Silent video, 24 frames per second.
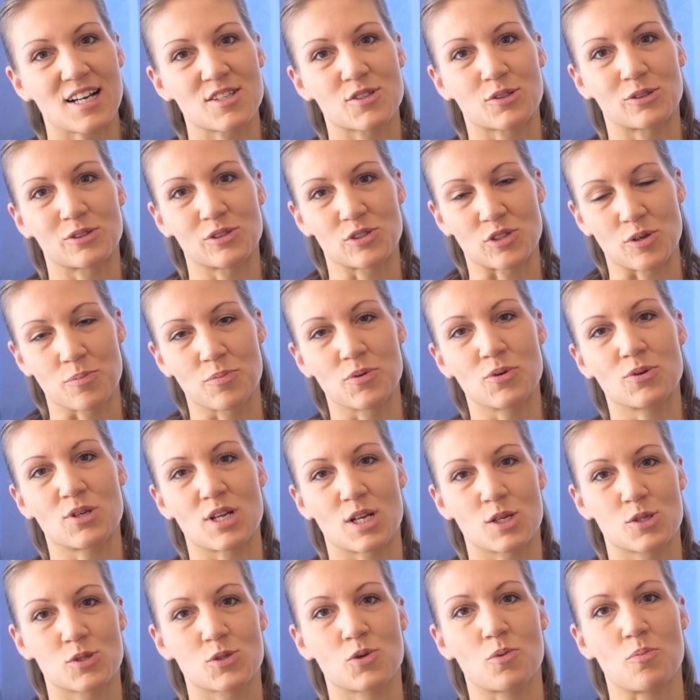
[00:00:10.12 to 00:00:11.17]
has
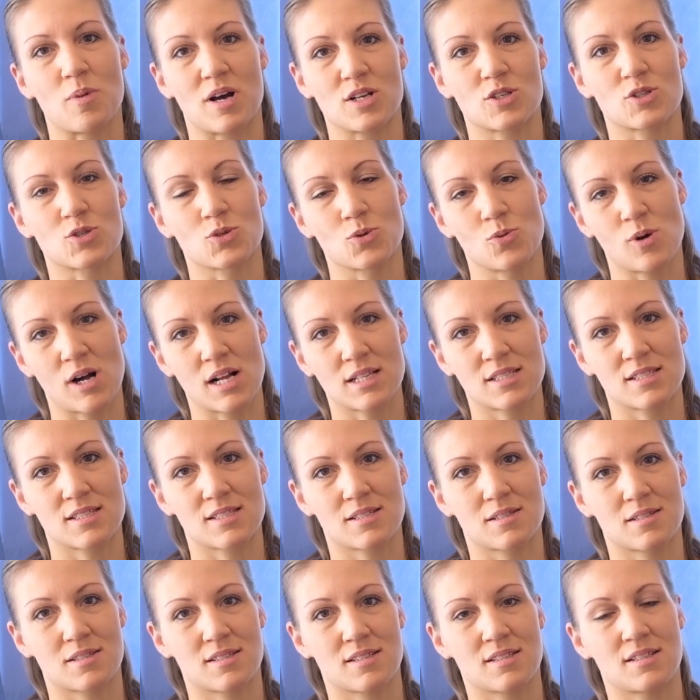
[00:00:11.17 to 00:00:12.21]
contributed so much
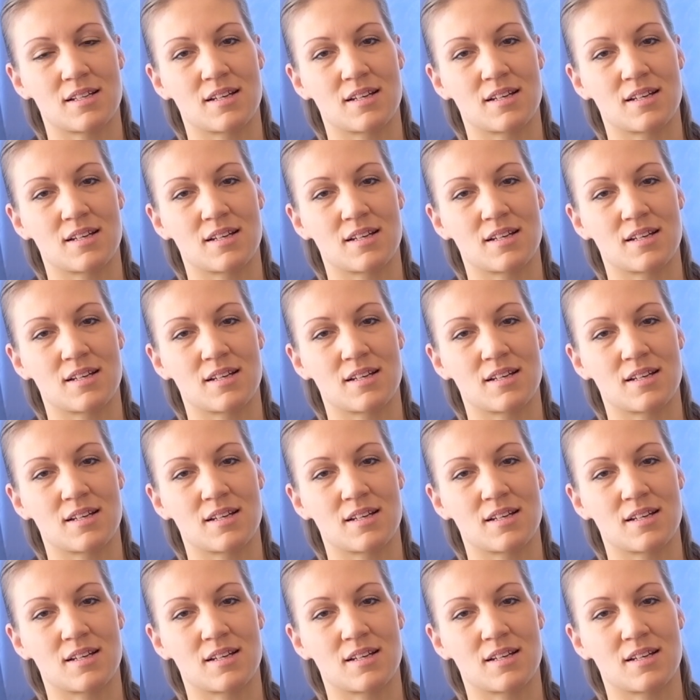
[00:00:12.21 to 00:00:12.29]
towards